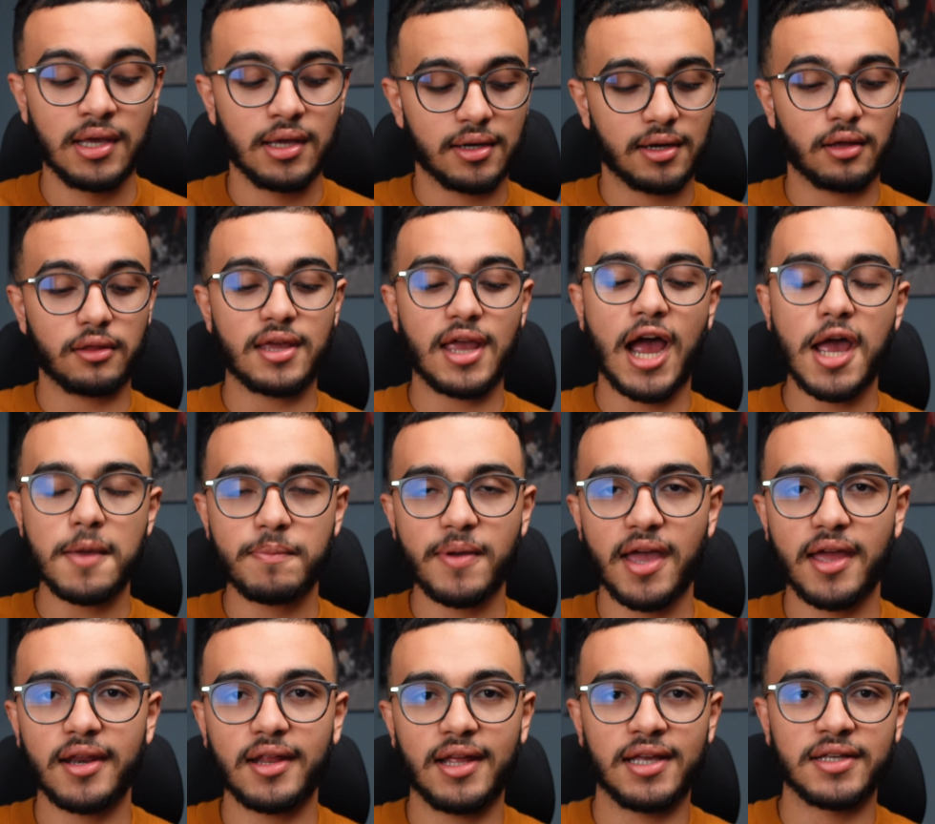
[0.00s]
Now, the
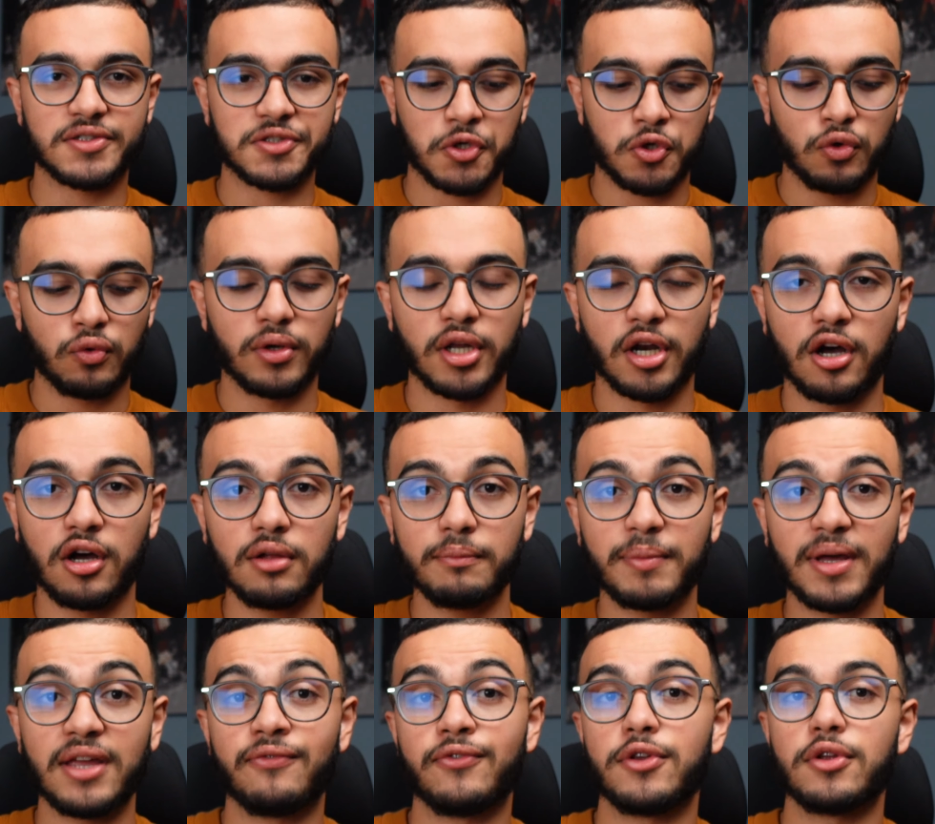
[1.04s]
iPad is cool and all,
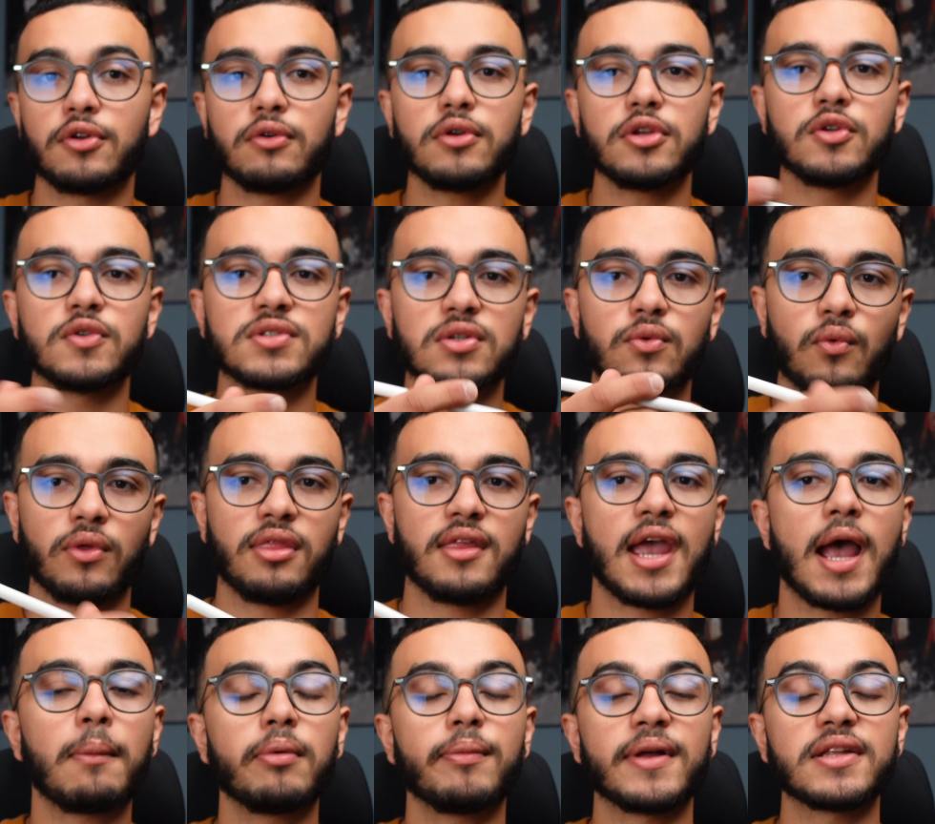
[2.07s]
but if you don't use it with the
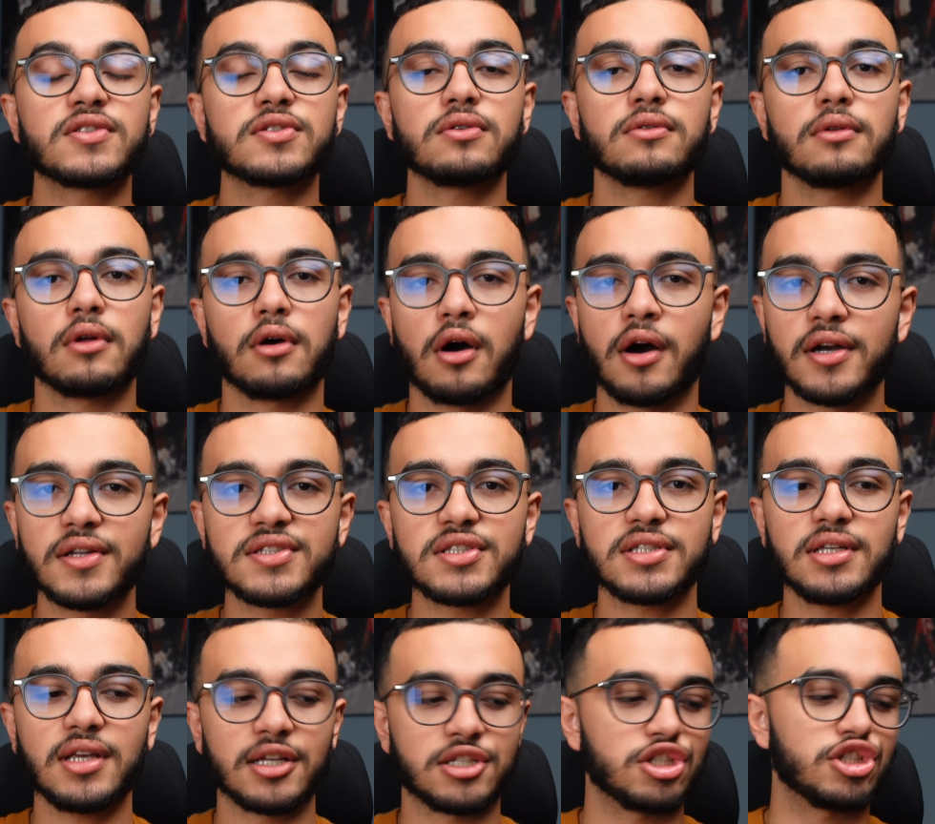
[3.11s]
Apple Pencil,
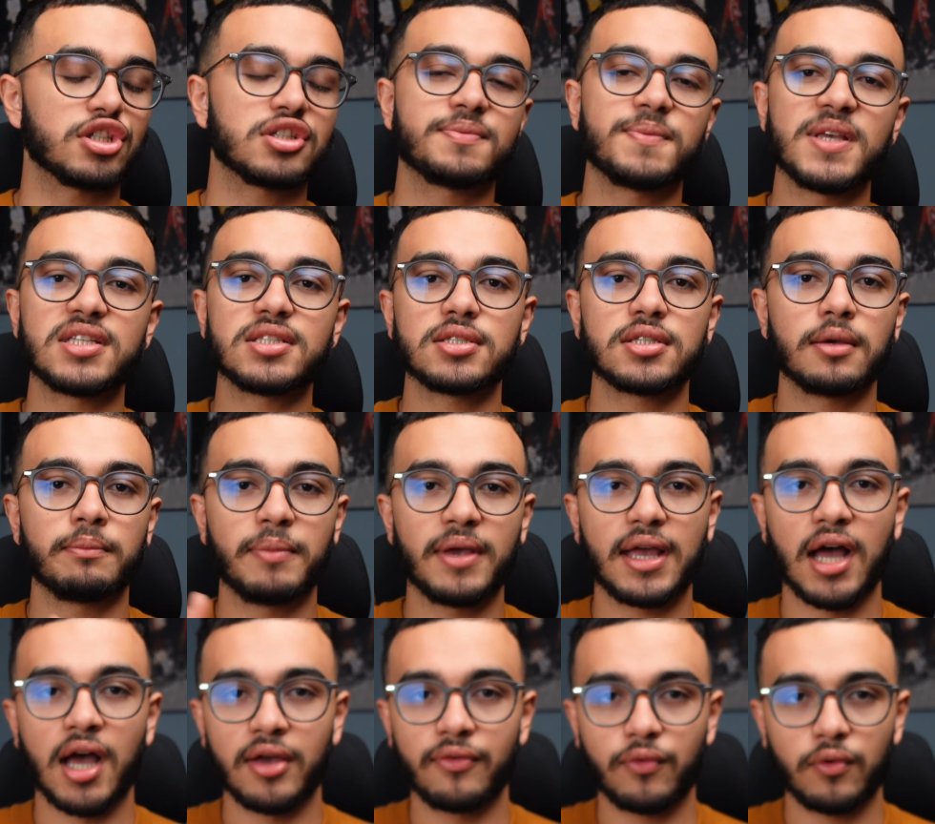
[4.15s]
honestly, it's just basically a big
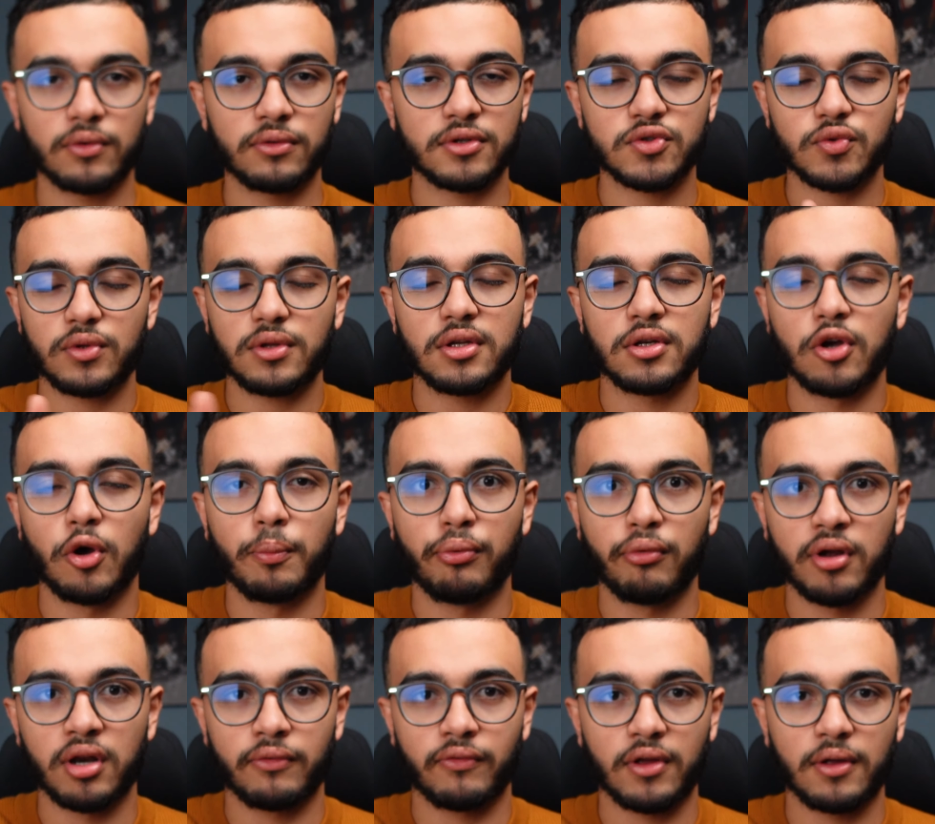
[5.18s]
iPhone. There's really no
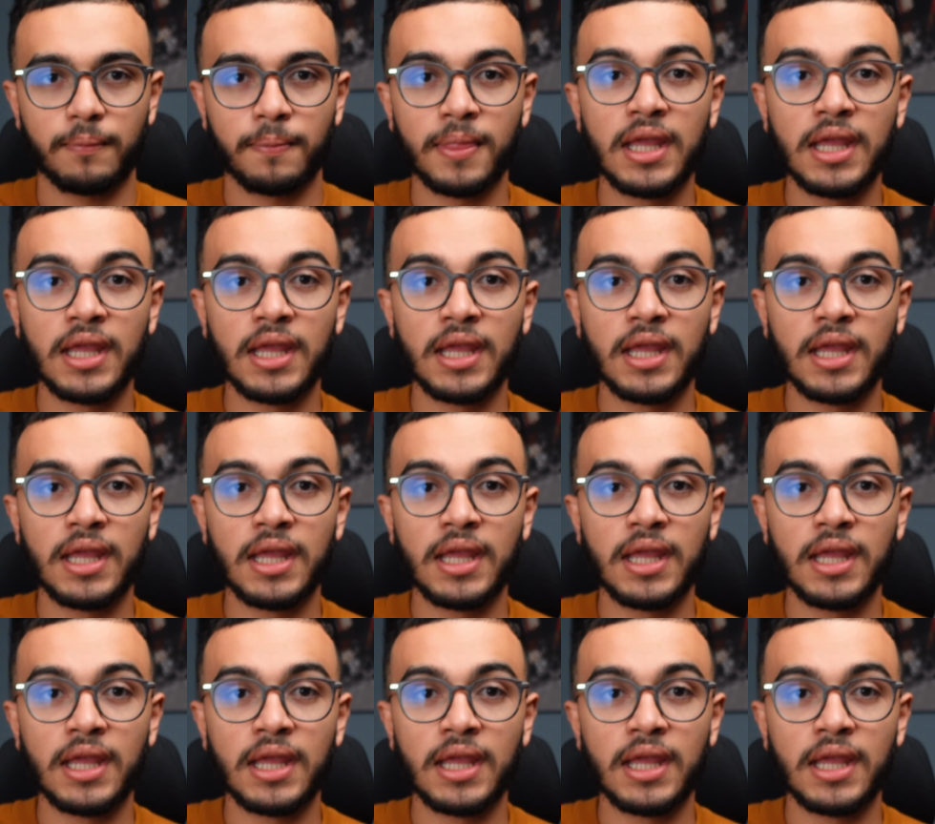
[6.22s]
point of it.